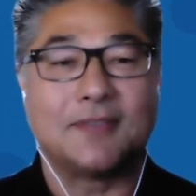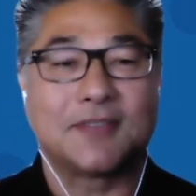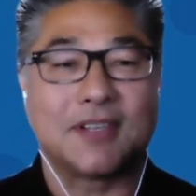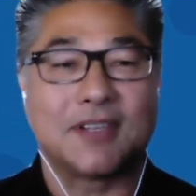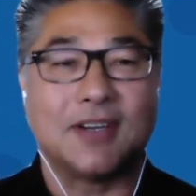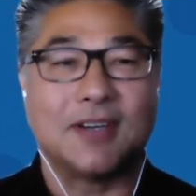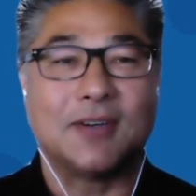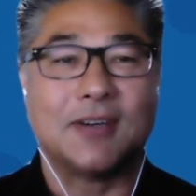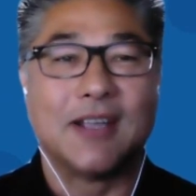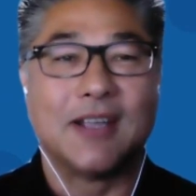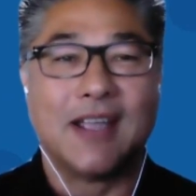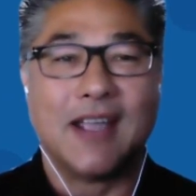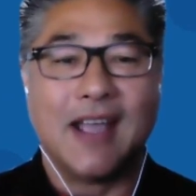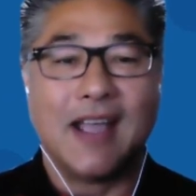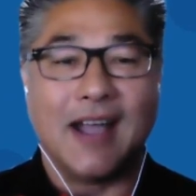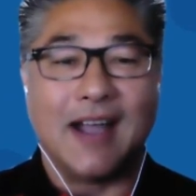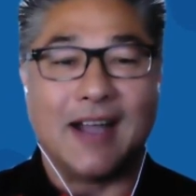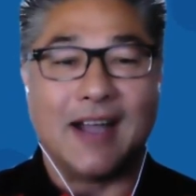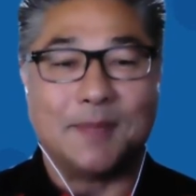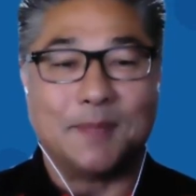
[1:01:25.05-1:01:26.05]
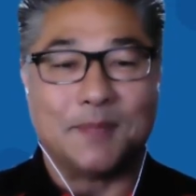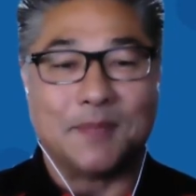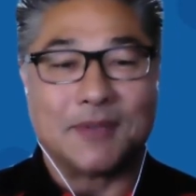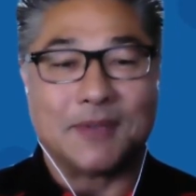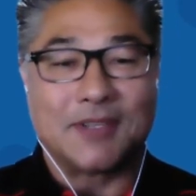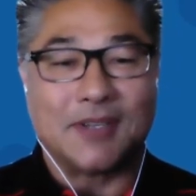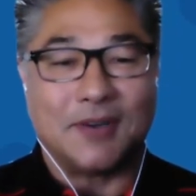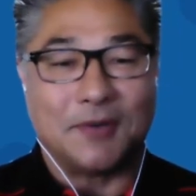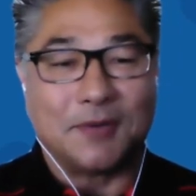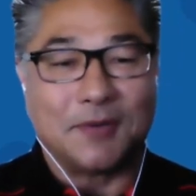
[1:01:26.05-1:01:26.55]
So,
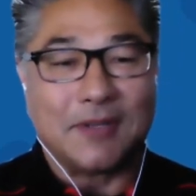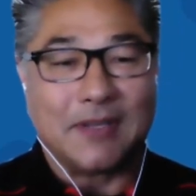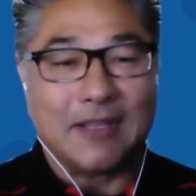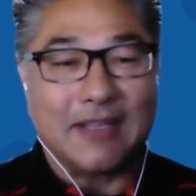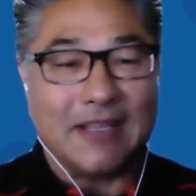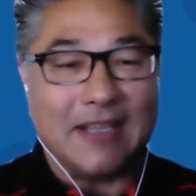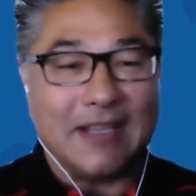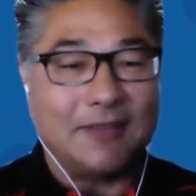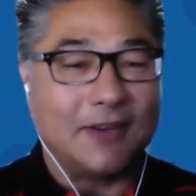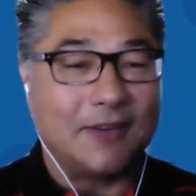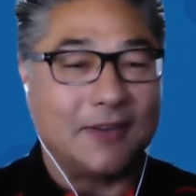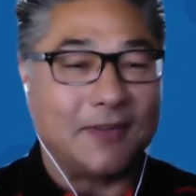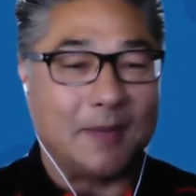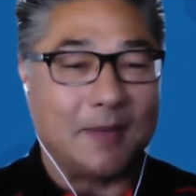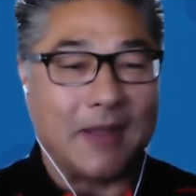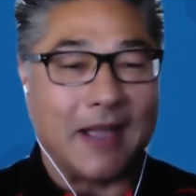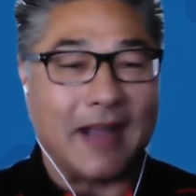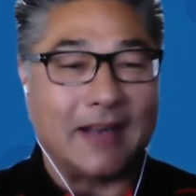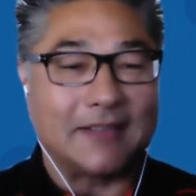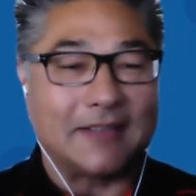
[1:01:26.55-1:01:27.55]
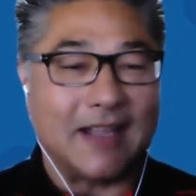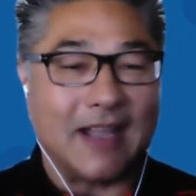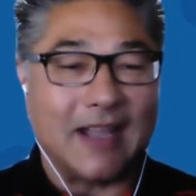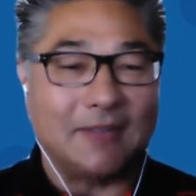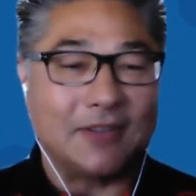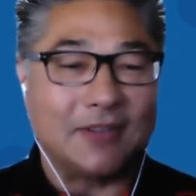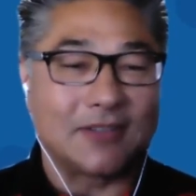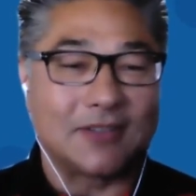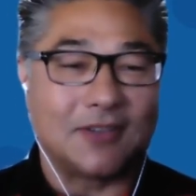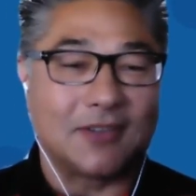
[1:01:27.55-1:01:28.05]
so even if I'm not
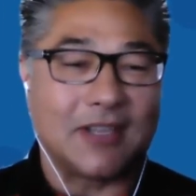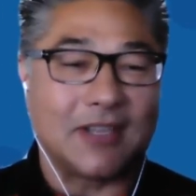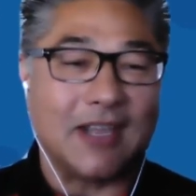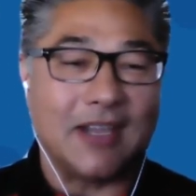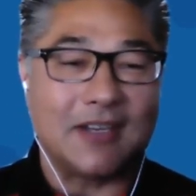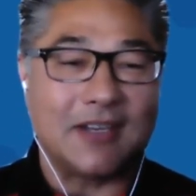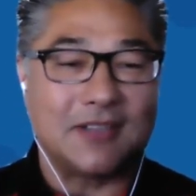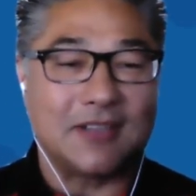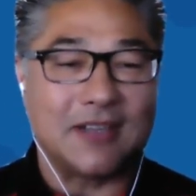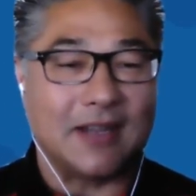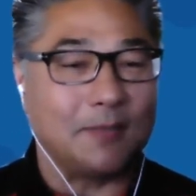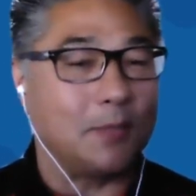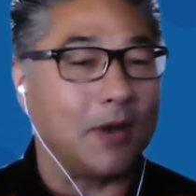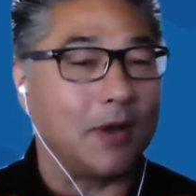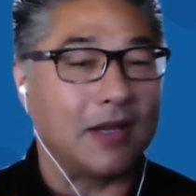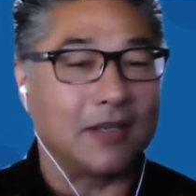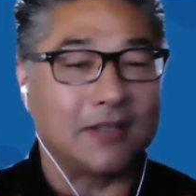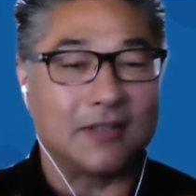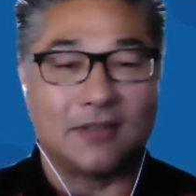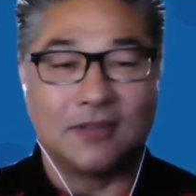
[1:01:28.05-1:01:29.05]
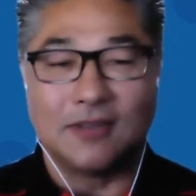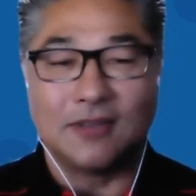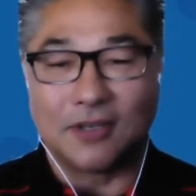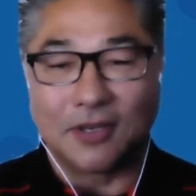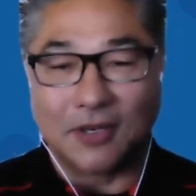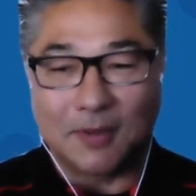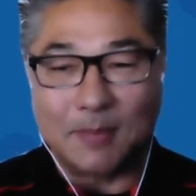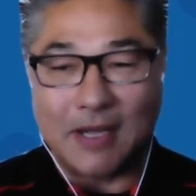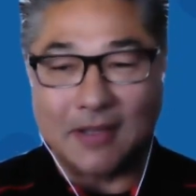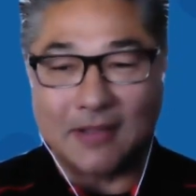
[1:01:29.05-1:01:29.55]
diving those locations, I want to
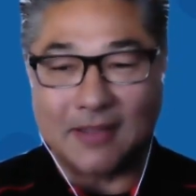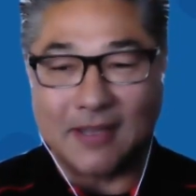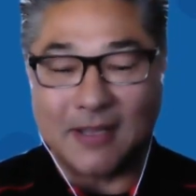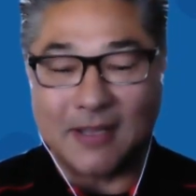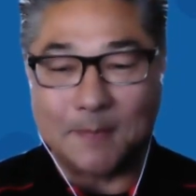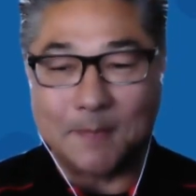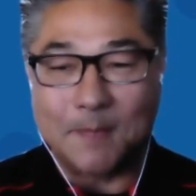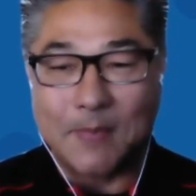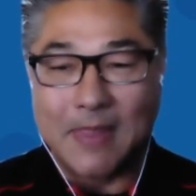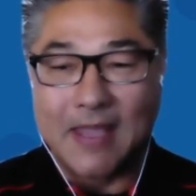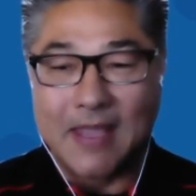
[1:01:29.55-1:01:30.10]
learn about them.